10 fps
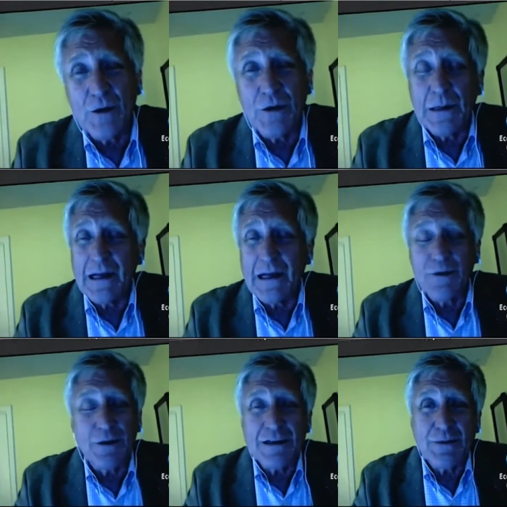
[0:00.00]
Electric
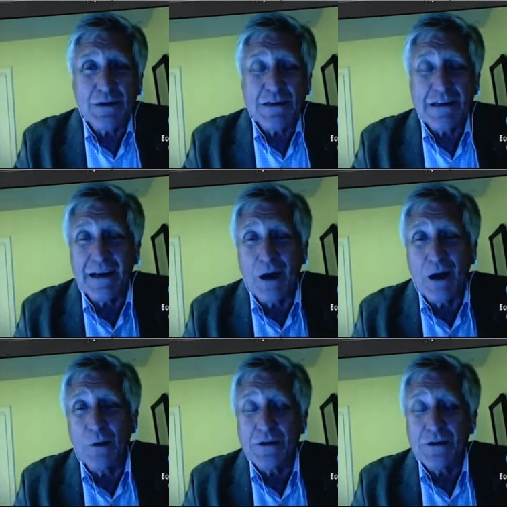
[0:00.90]
has been saying, no, it's
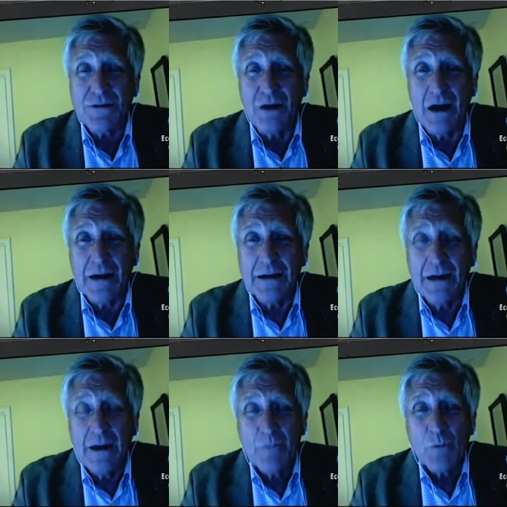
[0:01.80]
just fine.
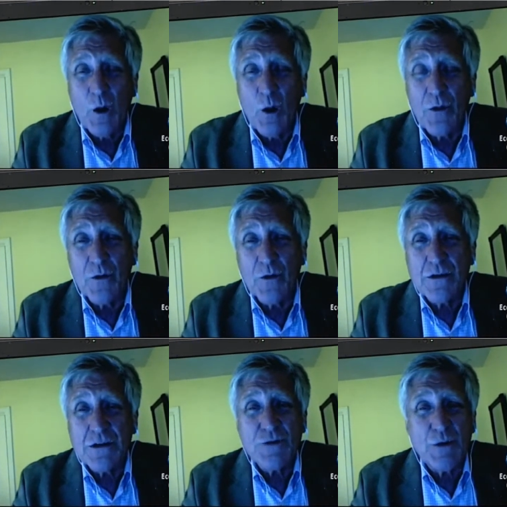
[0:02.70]
Although
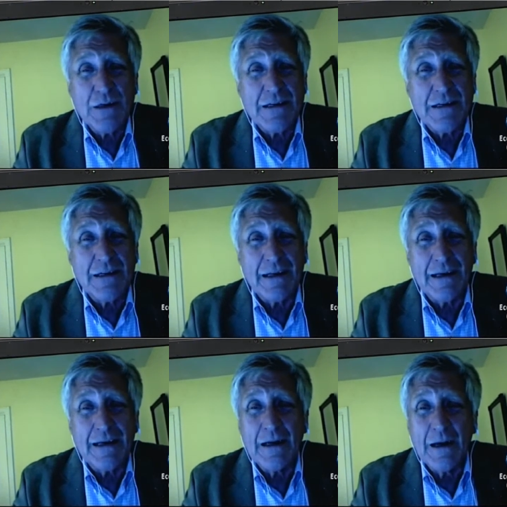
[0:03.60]
just
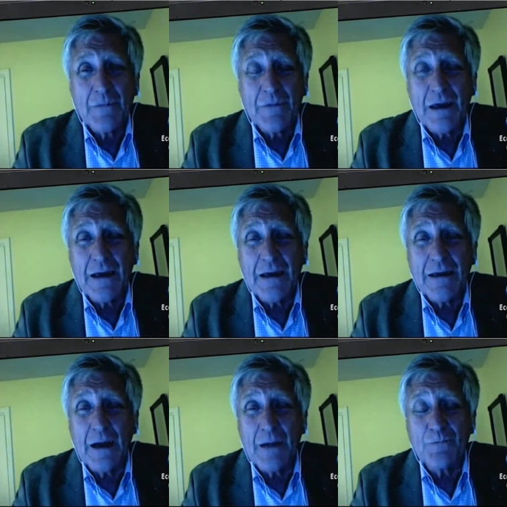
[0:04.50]
recently, they,
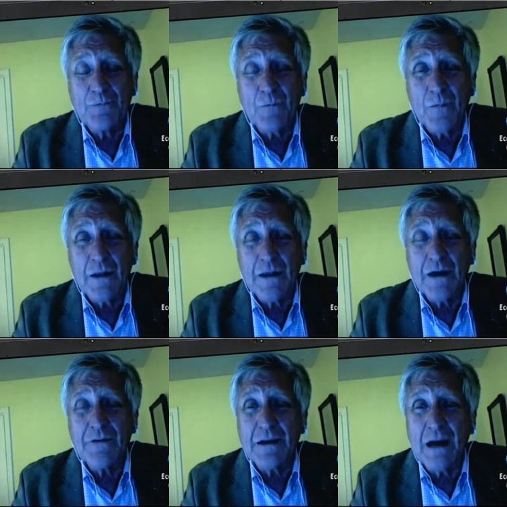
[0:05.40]
um, they've
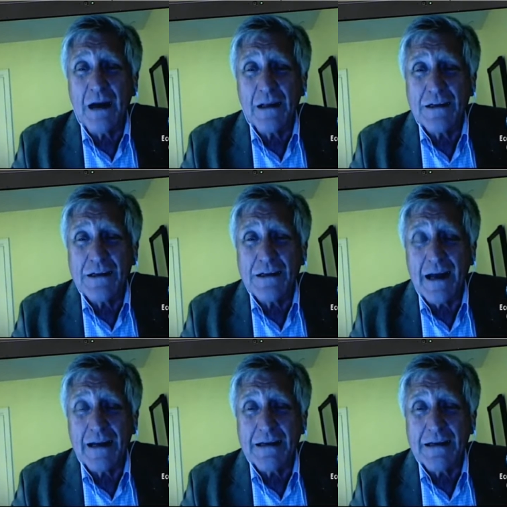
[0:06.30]
acknowledged that
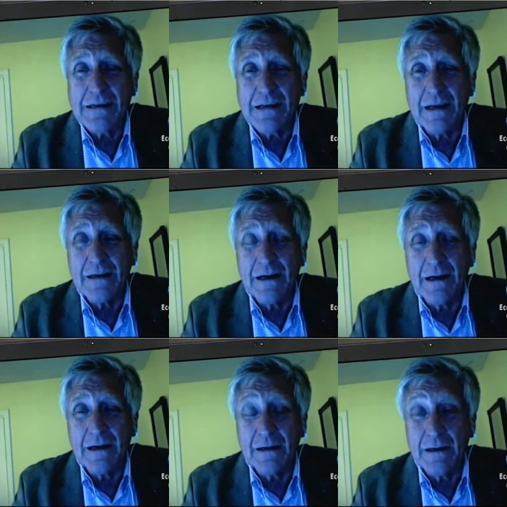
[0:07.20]
it's, a,
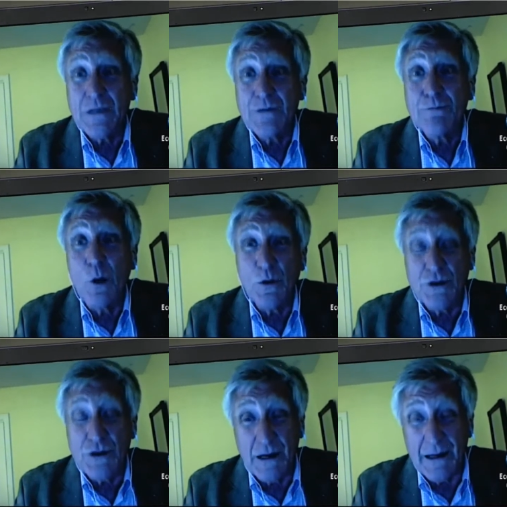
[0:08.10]
uh, it's
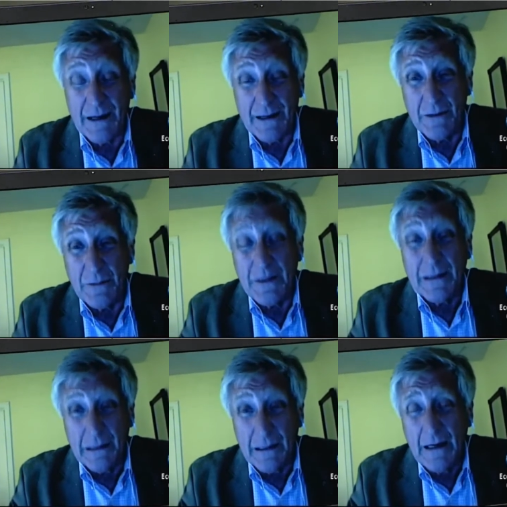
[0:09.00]
bulging in the middle.
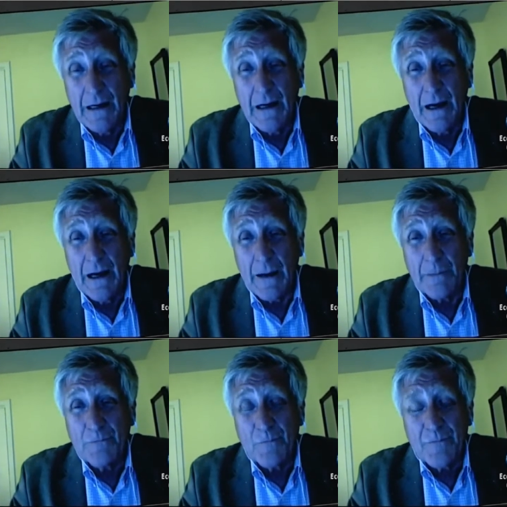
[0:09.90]
Um,
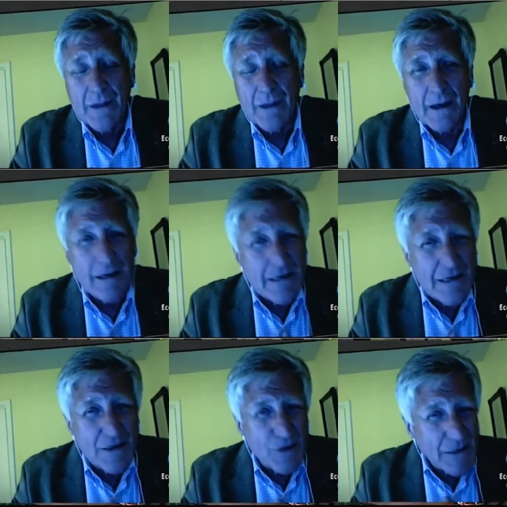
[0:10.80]
and it's
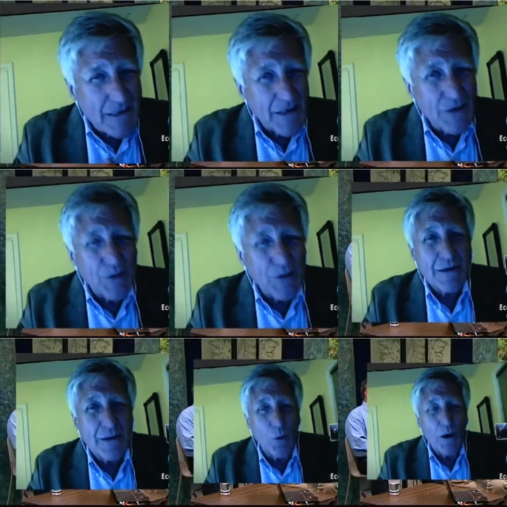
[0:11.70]
interesting too because
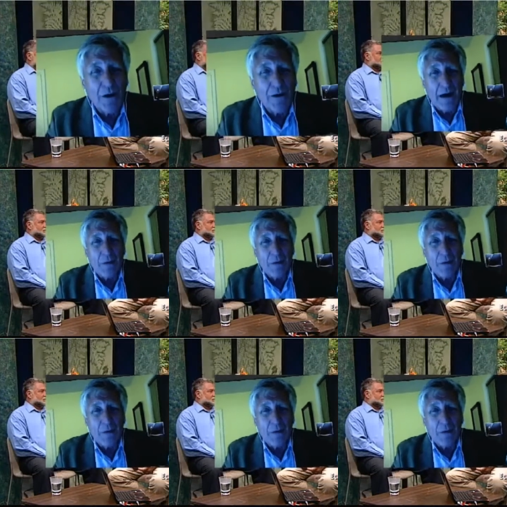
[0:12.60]
where that